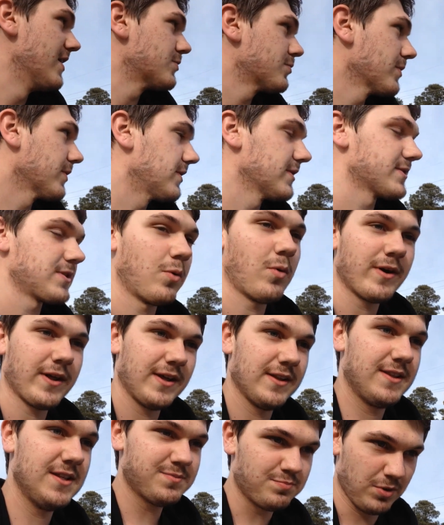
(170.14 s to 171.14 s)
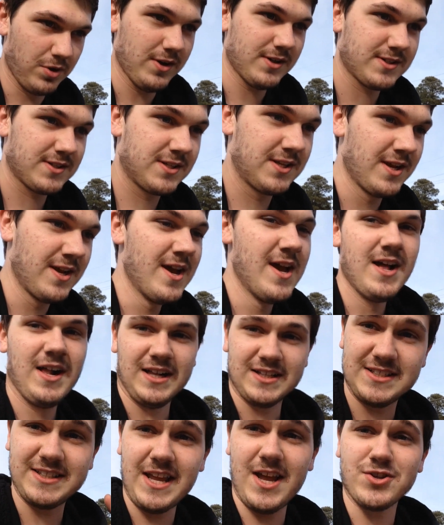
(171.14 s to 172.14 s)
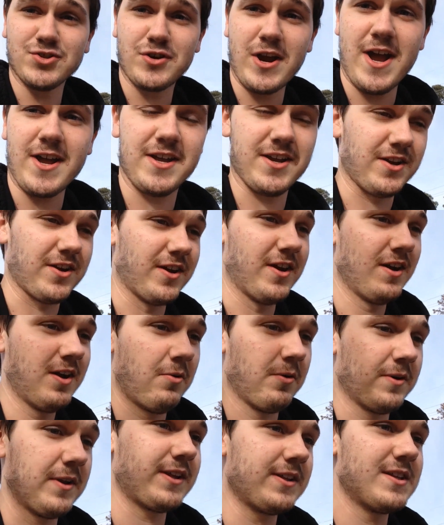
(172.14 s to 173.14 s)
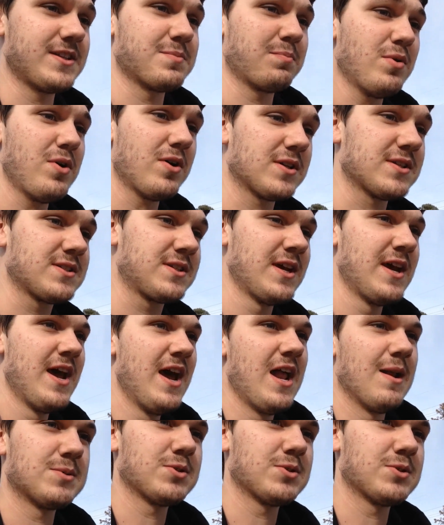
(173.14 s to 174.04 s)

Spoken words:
it's weird because I want to get these books. Let's stay on track here. I want to get these books.